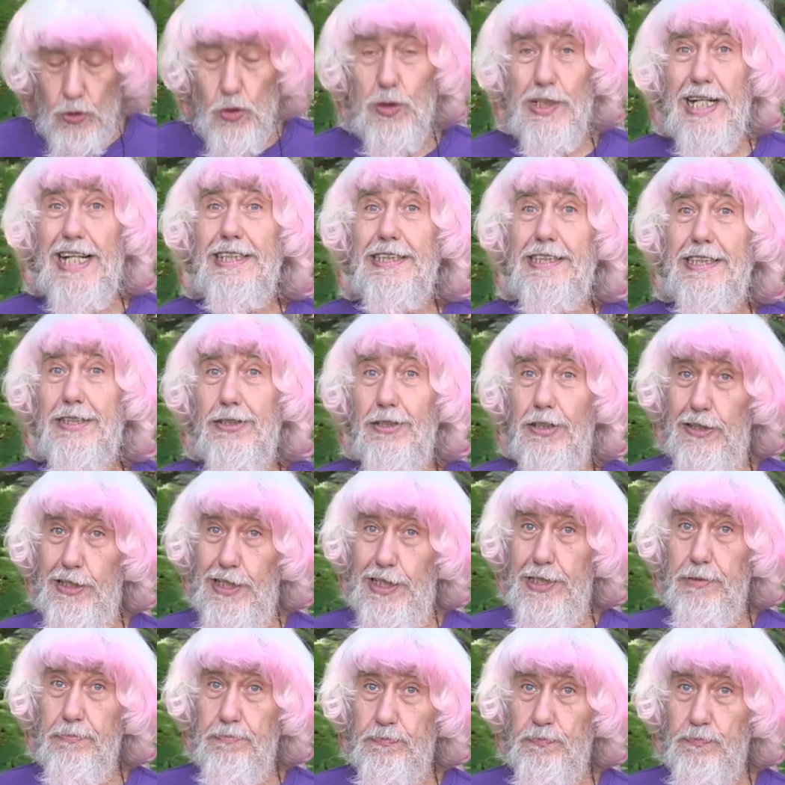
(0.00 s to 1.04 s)
Today's
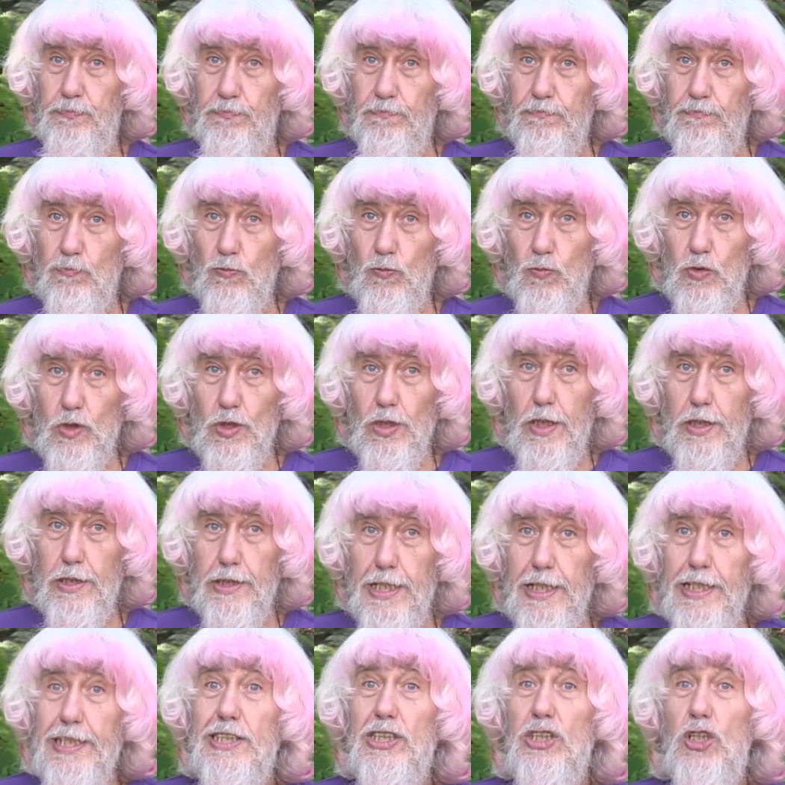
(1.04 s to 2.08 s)
story
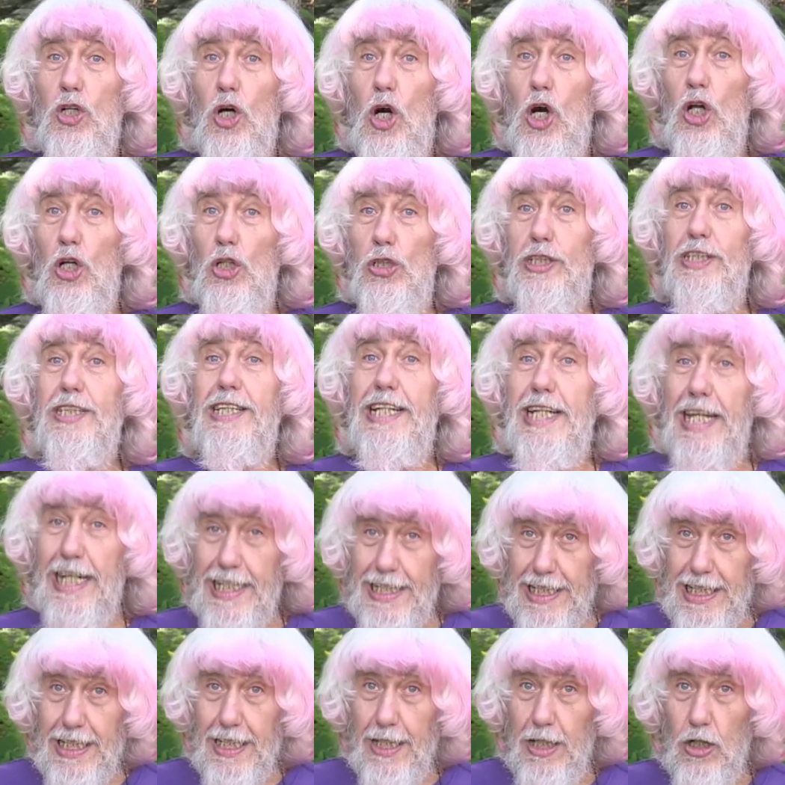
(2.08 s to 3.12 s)
is called
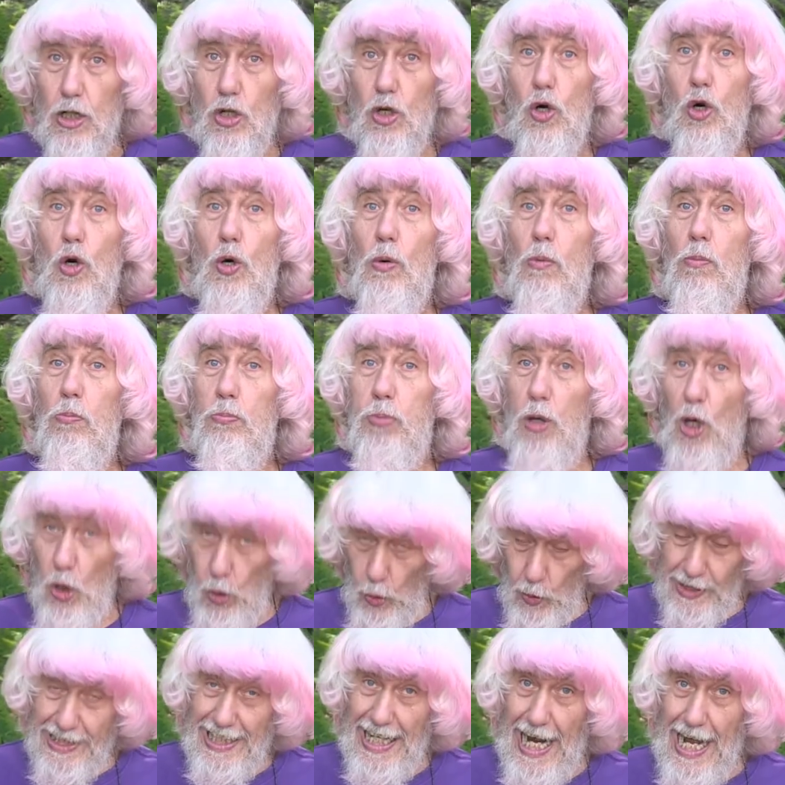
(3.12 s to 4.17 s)
King
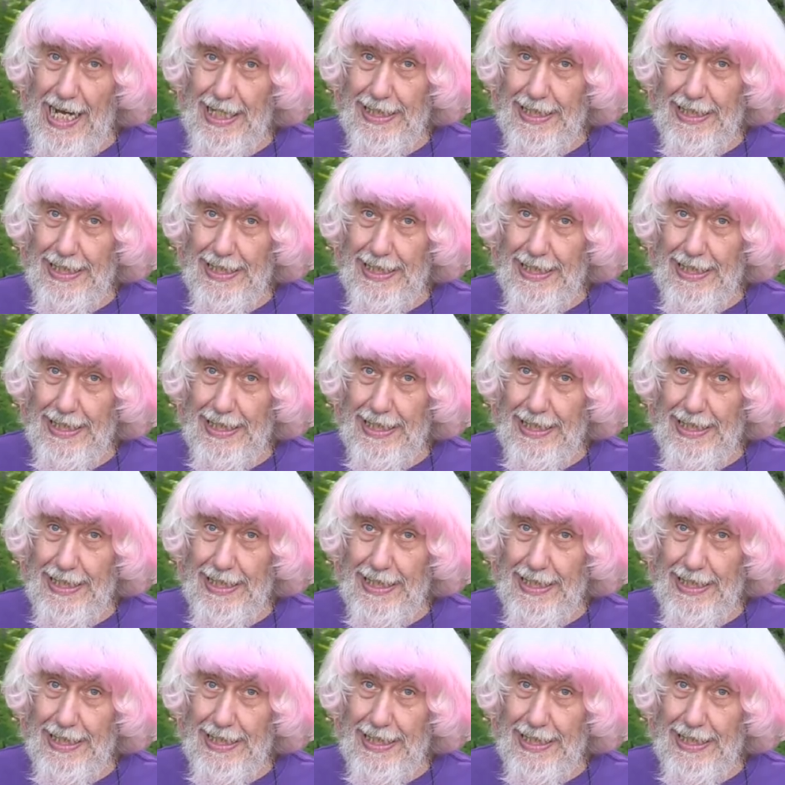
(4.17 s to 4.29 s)
Polecat.